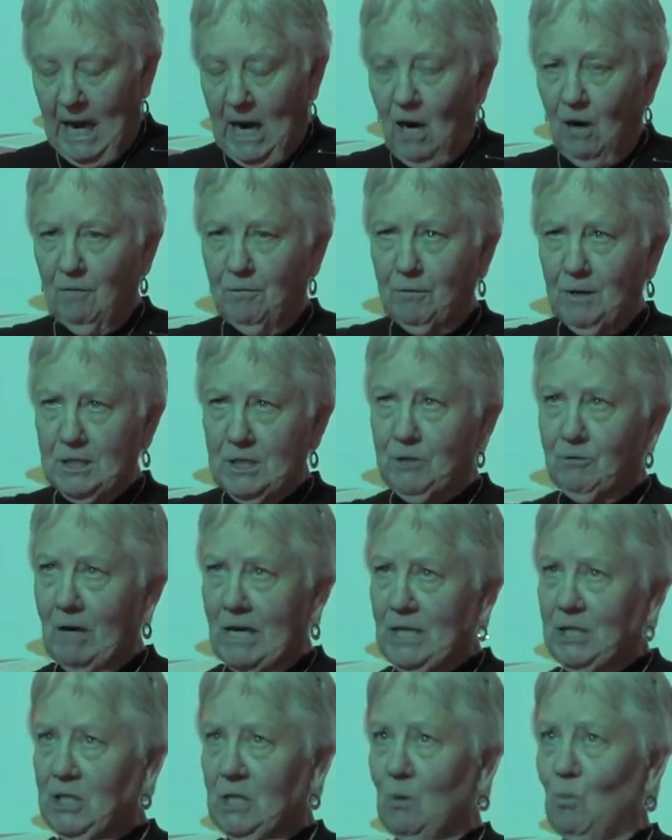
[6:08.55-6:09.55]
Our
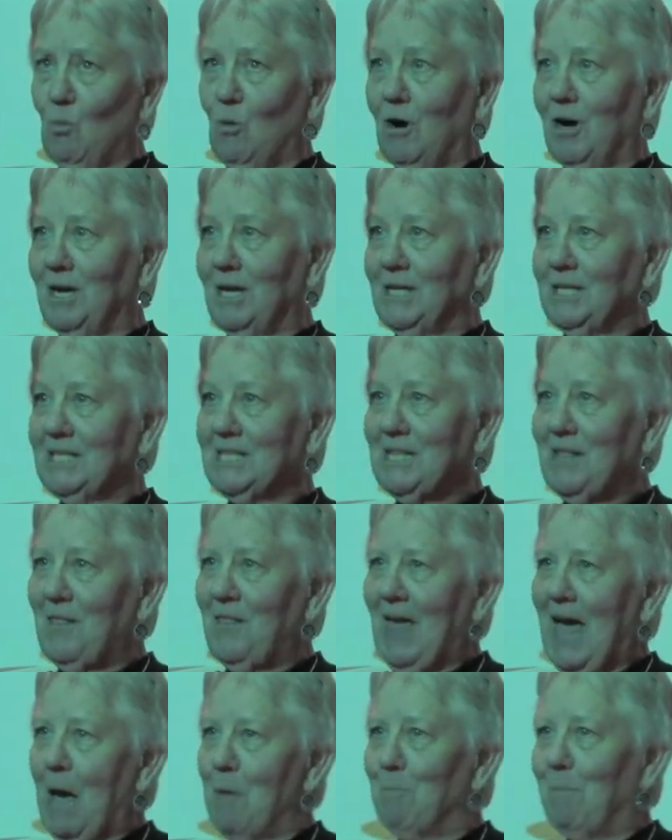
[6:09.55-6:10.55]
frustration was
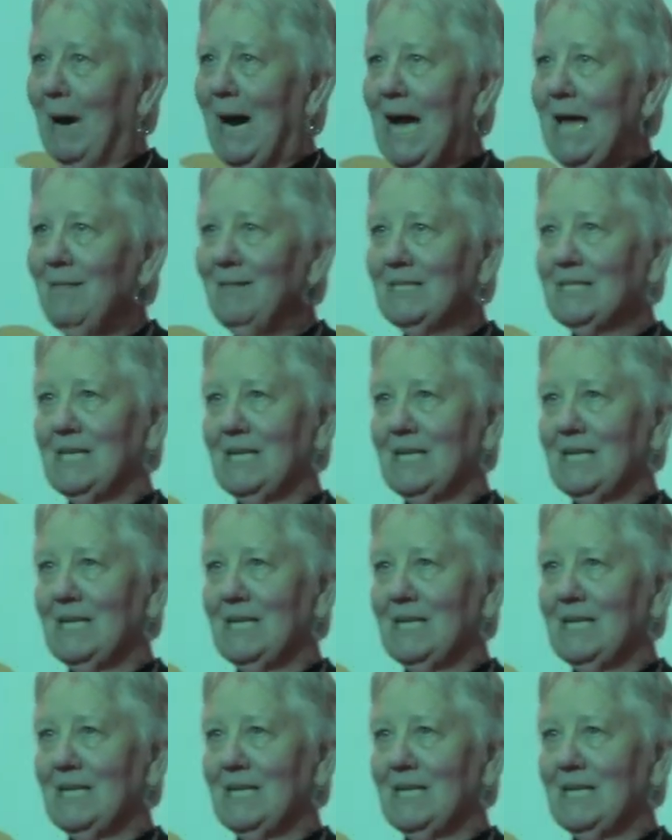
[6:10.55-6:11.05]
that by the